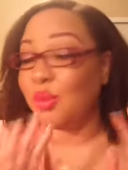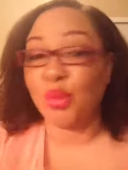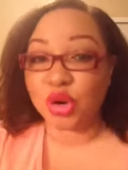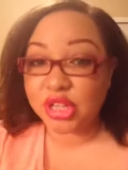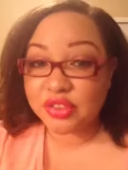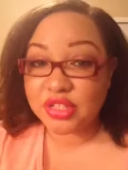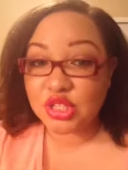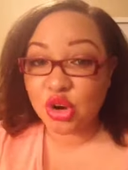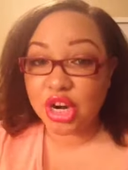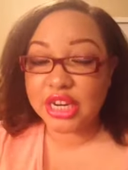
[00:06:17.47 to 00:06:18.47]
Moral of the
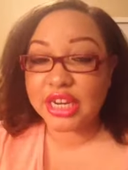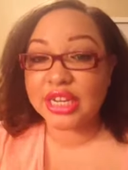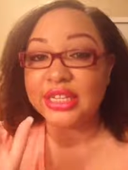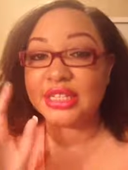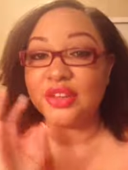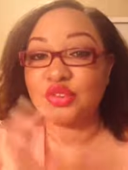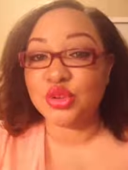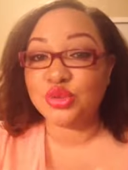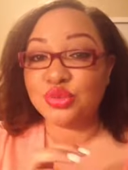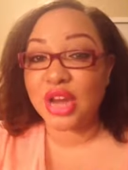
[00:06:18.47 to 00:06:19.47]
story is if
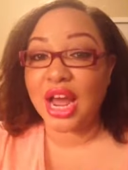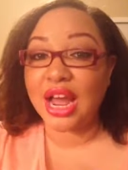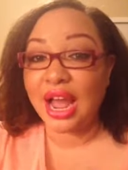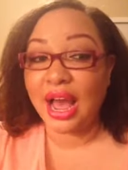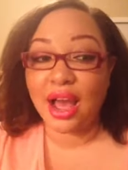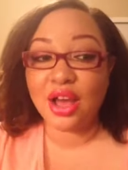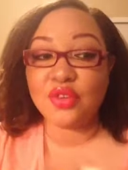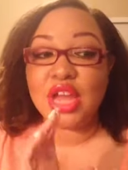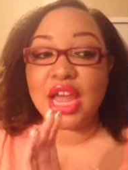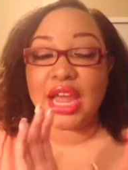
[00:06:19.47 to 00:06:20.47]
you do not
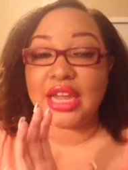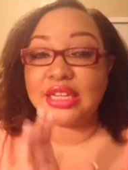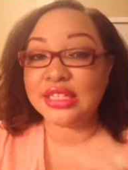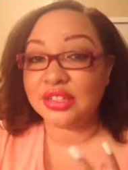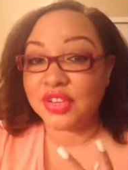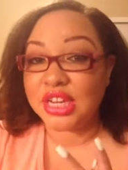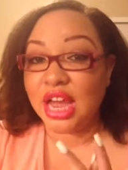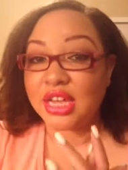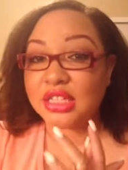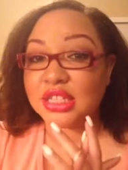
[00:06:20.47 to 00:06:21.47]
have a
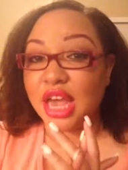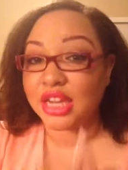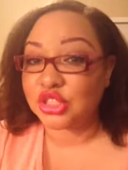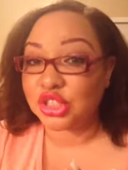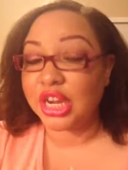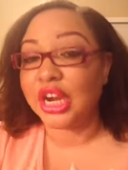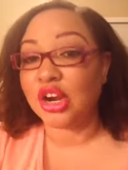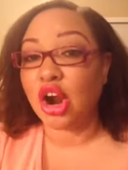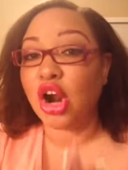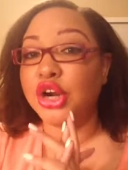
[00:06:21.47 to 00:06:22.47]
CVS extra care
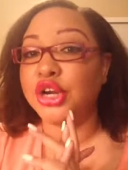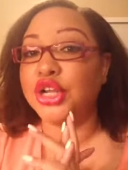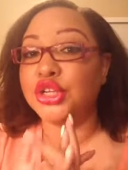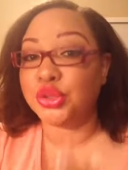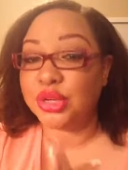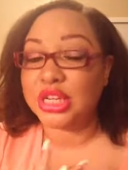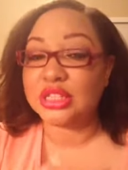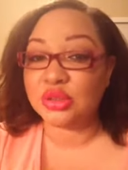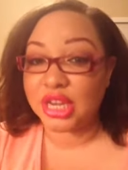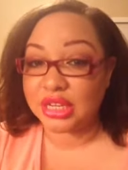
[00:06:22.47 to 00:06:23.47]
card, you need
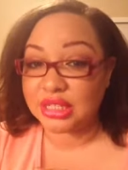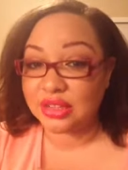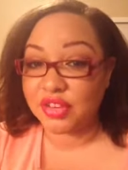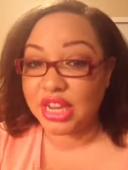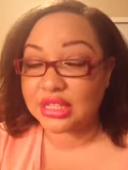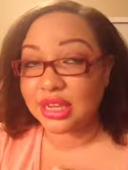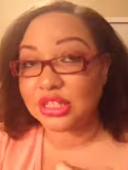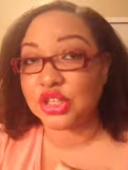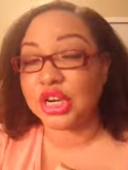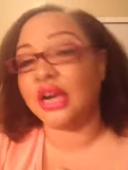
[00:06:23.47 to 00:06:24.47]
to get a CVS
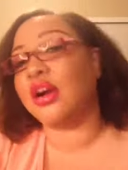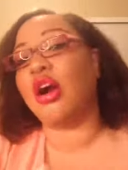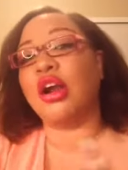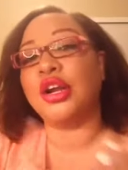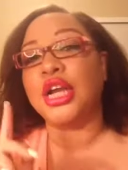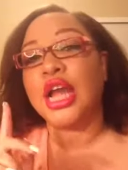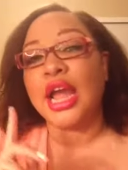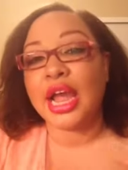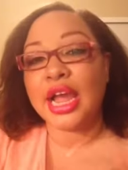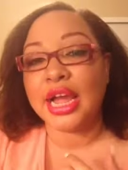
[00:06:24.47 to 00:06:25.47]
extra care card
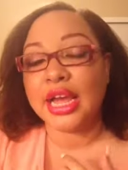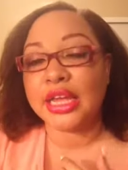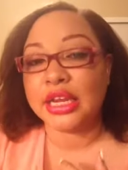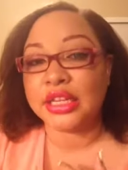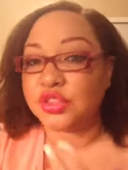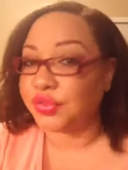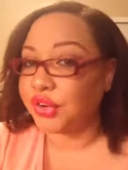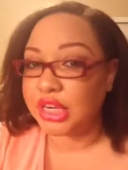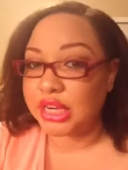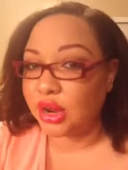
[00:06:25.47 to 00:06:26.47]
and it's
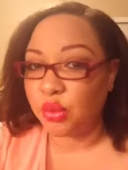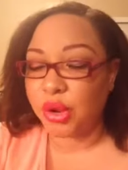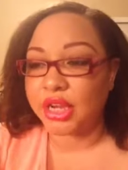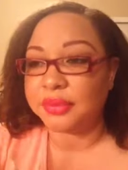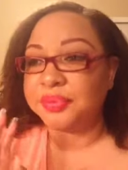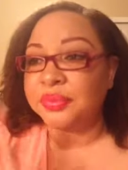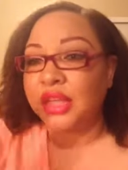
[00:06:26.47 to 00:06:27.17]
free to get one.